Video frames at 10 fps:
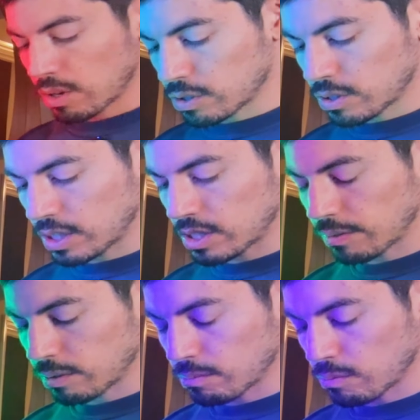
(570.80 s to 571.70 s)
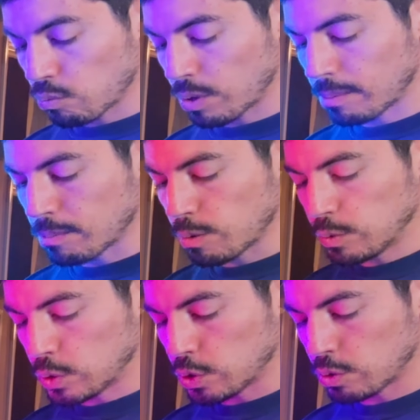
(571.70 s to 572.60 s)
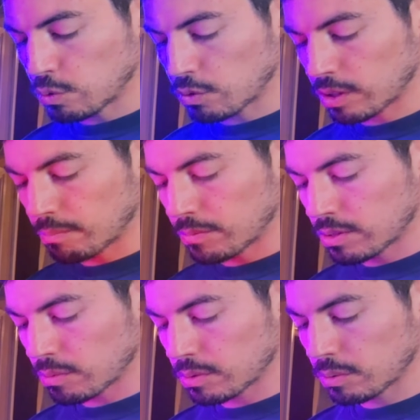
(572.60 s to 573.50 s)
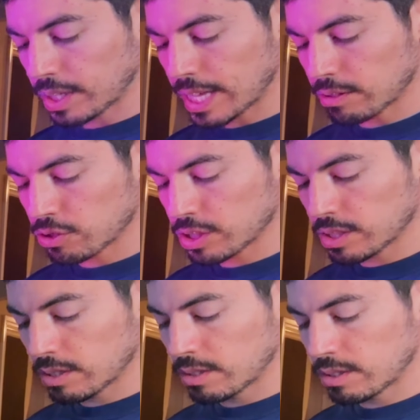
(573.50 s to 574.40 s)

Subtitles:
6 different rhythm modes to choose from. So we do like energy.